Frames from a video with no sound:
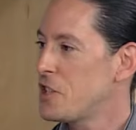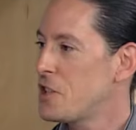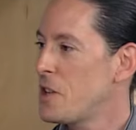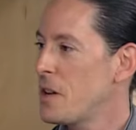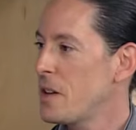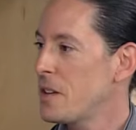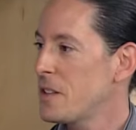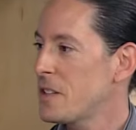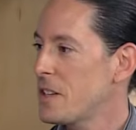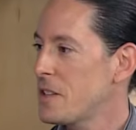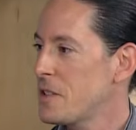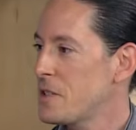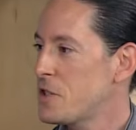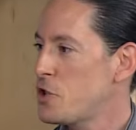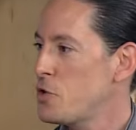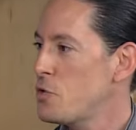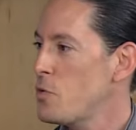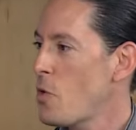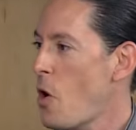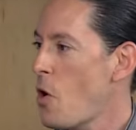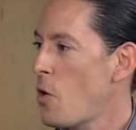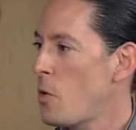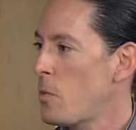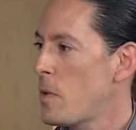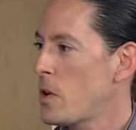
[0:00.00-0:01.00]
Did
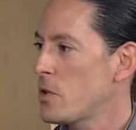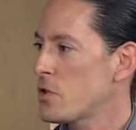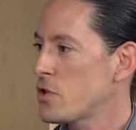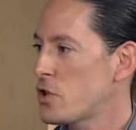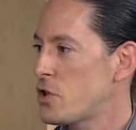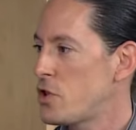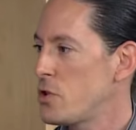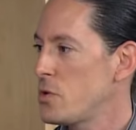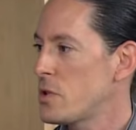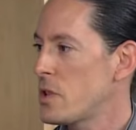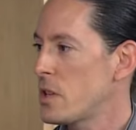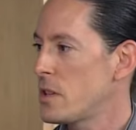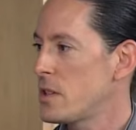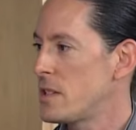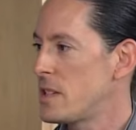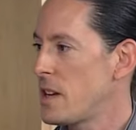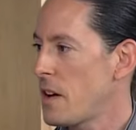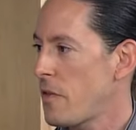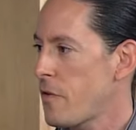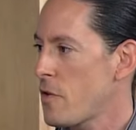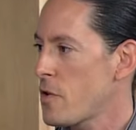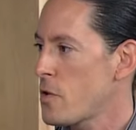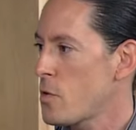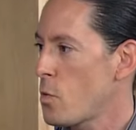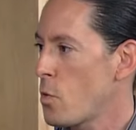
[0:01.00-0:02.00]
you almost choose a
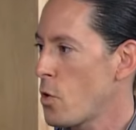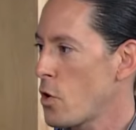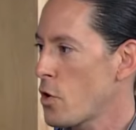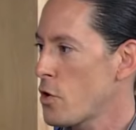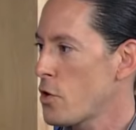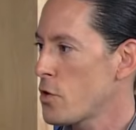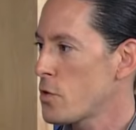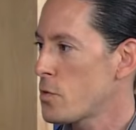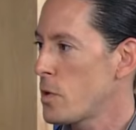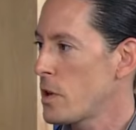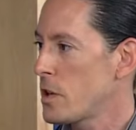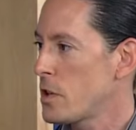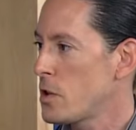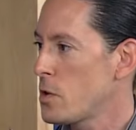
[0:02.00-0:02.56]
different word